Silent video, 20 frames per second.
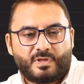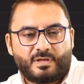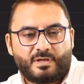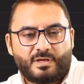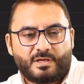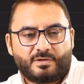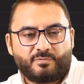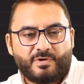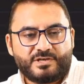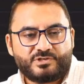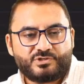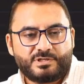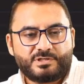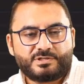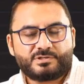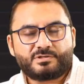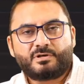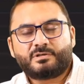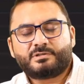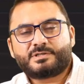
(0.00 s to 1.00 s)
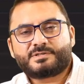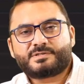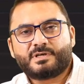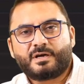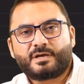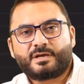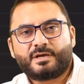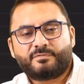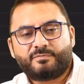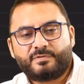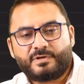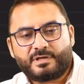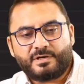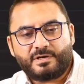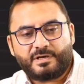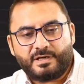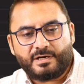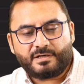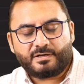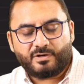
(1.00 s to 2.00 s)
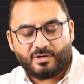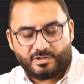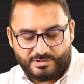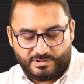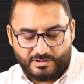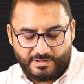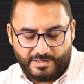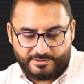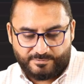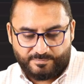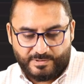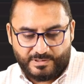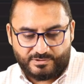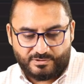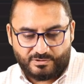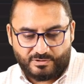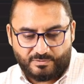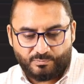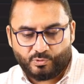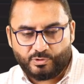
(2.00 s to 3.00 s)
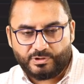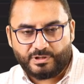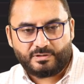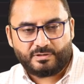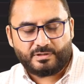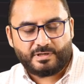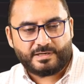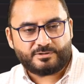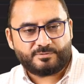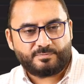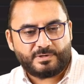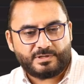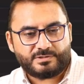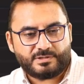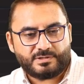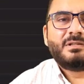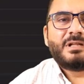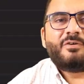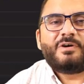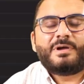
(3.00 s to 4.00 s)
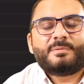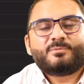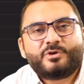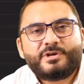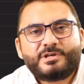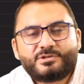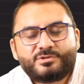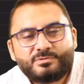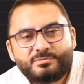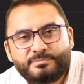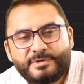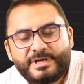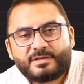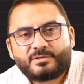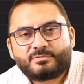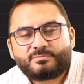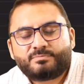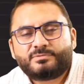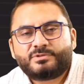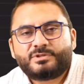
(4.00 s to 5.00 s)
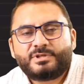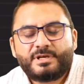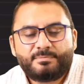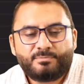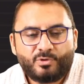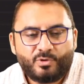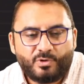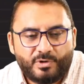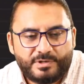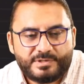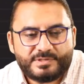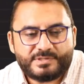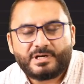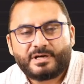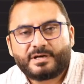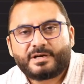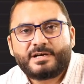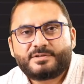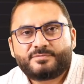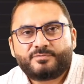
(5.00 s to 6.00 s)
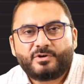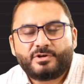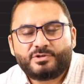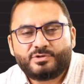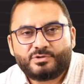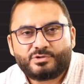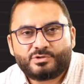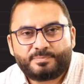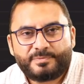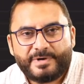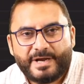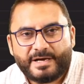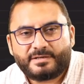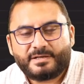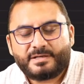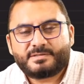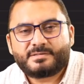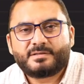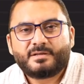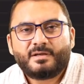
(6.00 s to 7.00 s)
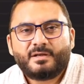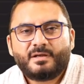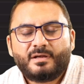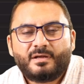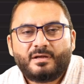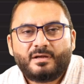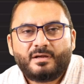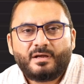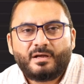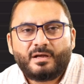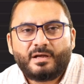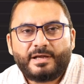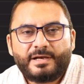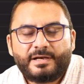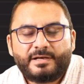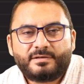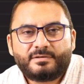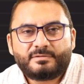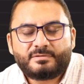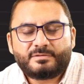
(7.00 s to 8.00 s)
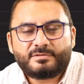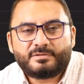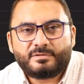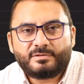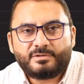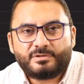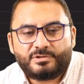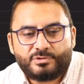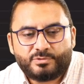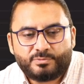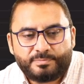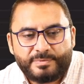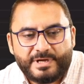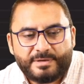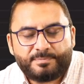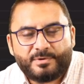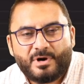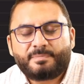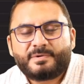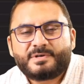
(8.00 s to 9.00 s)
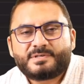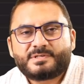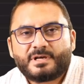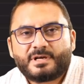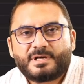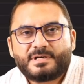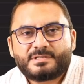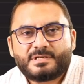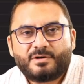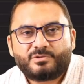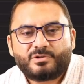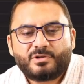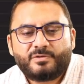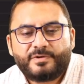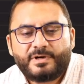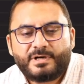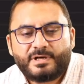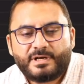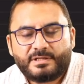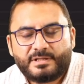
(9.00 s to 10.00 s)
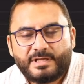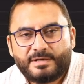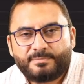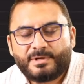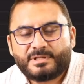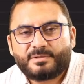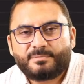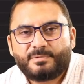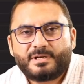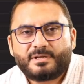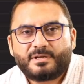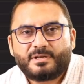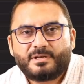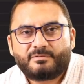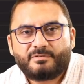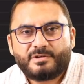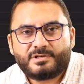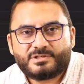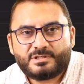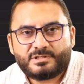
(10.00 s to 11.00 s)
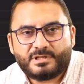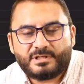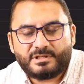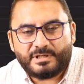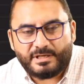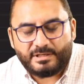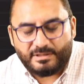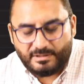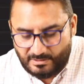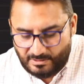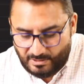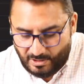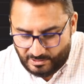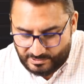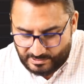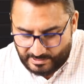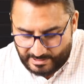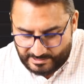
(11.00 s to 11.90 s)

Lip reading: equations or the circuit we create logical expressions or Boolean expressions. Now I'm going to make 3 more circuits for you to practice, and you make proper circuits out of it, and then mathematical equations, and then logic